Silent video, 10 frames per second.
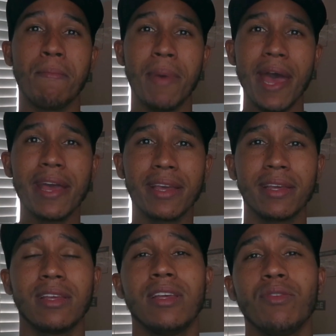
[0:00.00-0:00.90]
Back
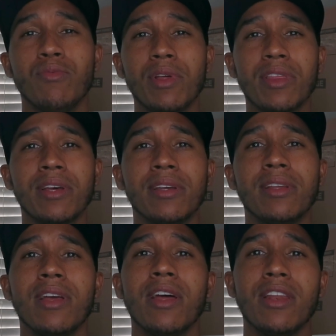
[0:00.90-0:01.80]
with
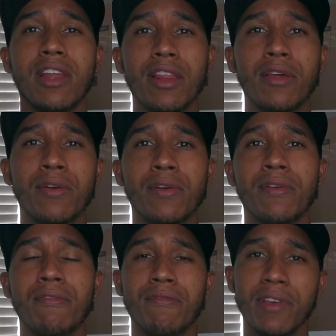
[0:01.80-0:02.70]
another
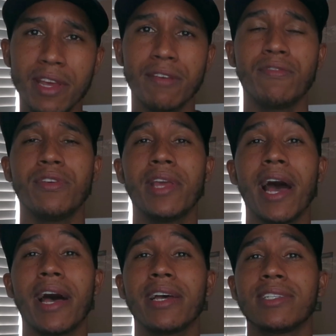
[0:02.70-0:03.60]
vid for you
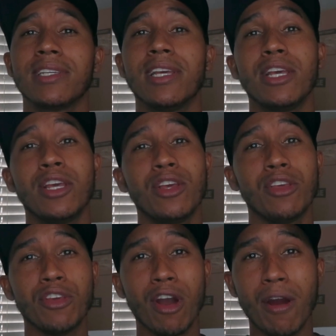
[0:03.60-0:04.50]
guys.
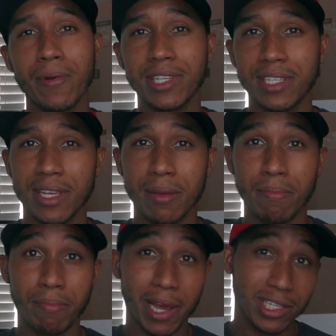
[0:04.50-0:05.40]
You already see,
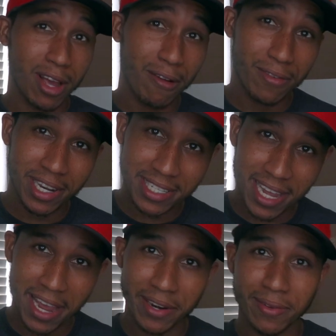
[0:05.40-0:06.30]
based off of the
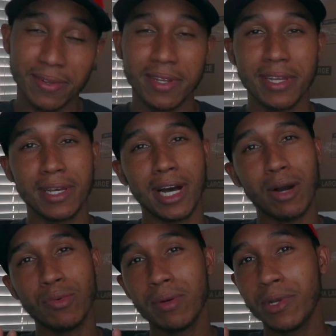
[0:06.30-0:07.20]
title, I
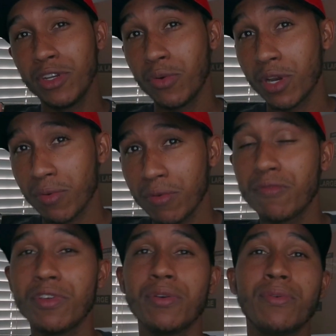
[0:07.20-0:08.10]
will be doing a
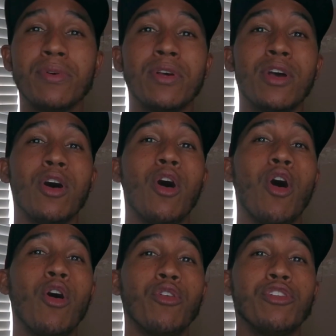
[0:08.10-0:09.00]
review
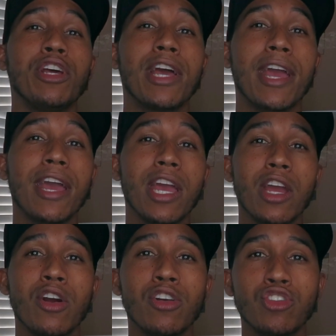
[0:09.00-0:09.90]
on the
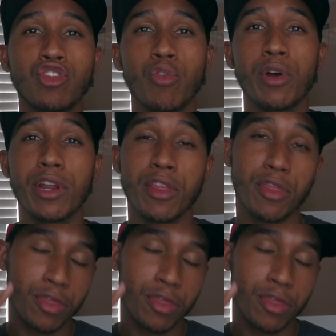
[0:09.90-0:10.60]
Air Jordan